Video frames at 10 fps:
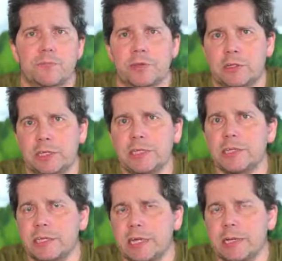gleaned the
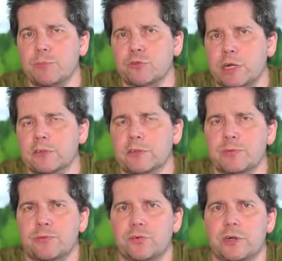game directly
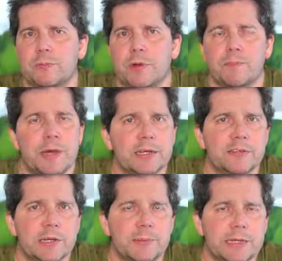from Mega
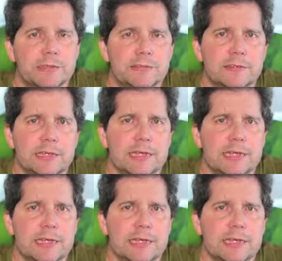Database,